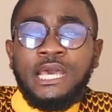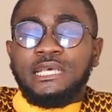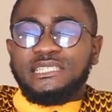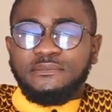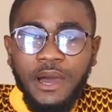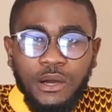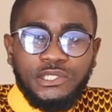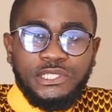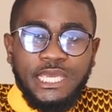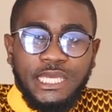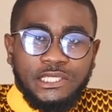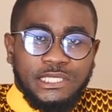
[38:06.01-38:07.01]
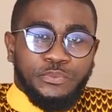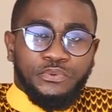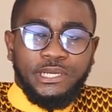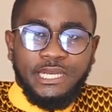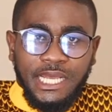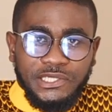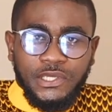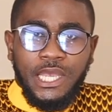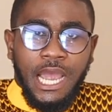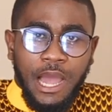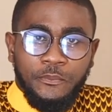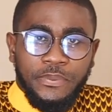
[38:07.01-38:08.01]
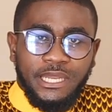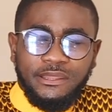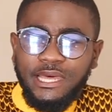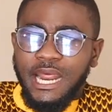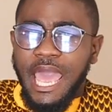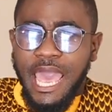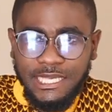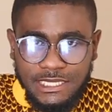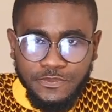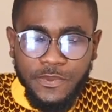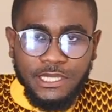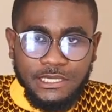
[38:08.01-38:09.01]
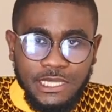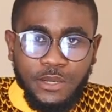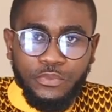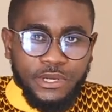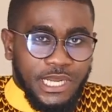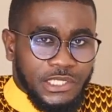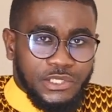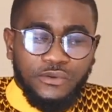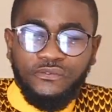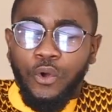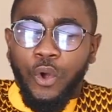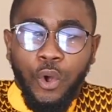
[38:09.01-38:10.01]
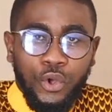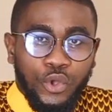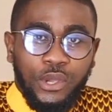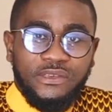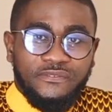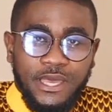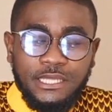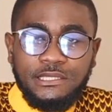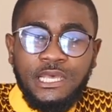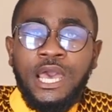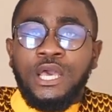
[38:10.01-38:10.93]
Smile GH is a production company that are experts in the production of all your events.